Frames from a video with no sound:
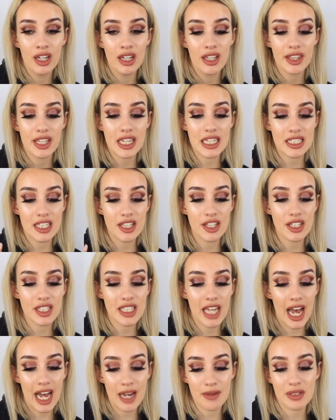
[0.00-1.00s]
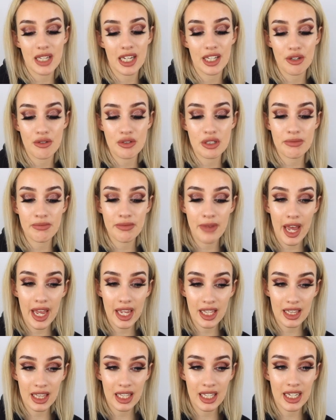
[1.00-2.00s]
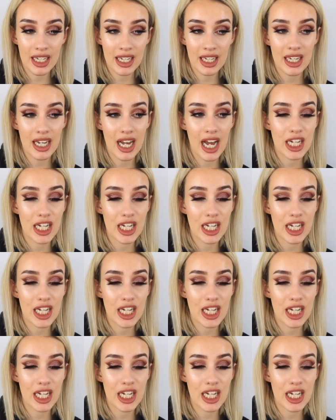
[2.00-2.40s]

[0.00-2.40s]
These are the types I use mainly.